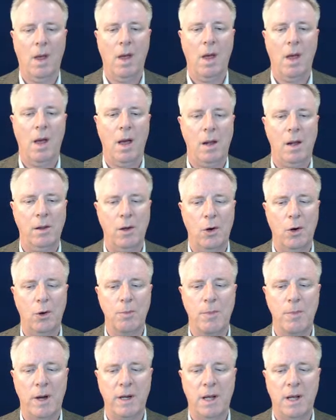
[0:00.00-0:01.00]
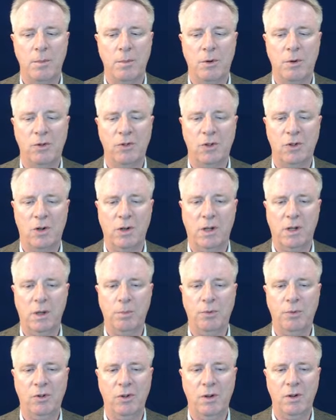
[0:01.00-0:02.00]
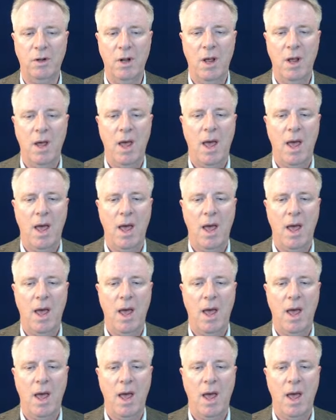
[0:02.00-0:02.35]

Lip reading: Hello, my name is John Gibson,